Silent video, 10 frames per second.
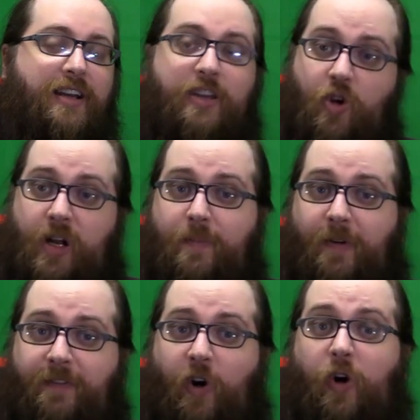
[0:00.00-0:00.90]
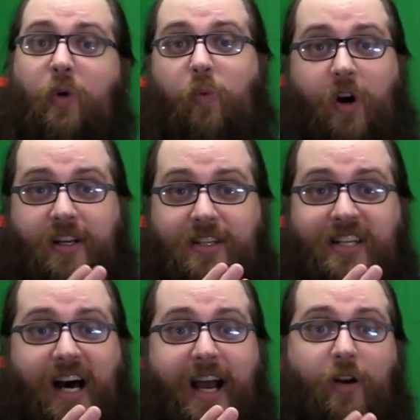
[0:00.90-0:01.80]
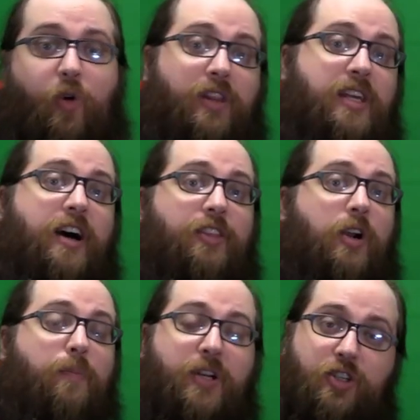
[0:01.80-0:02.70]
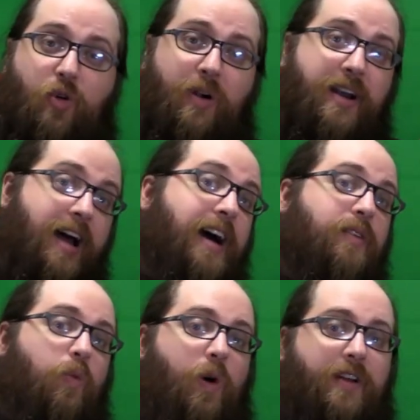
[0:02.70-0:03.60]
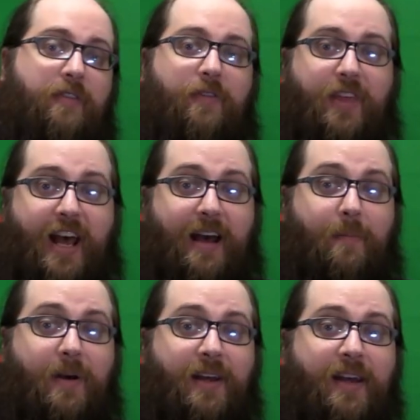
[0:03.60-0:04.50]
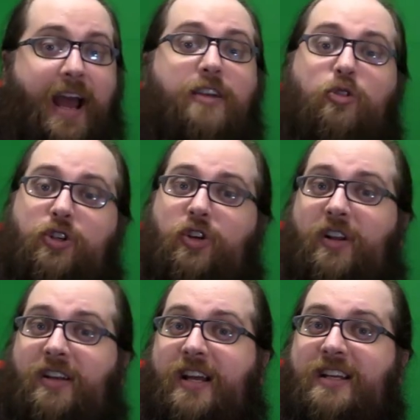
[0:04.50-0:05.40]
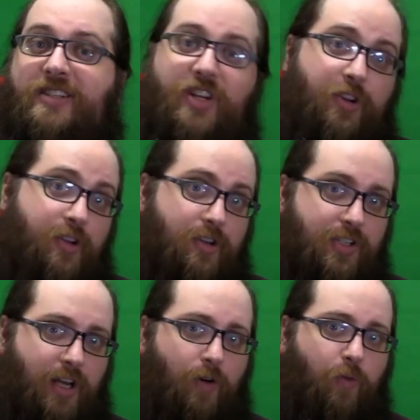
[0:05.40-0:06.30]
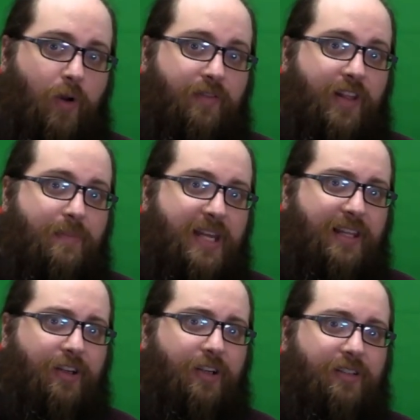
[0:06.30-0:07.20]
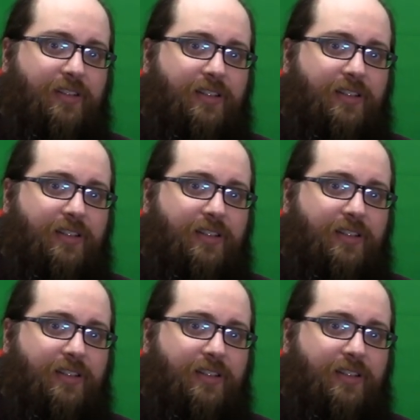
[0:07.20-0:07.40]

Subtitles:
You can prefer one side or the other, but you're not one of them, and you shouldn't consider yourself one of them either.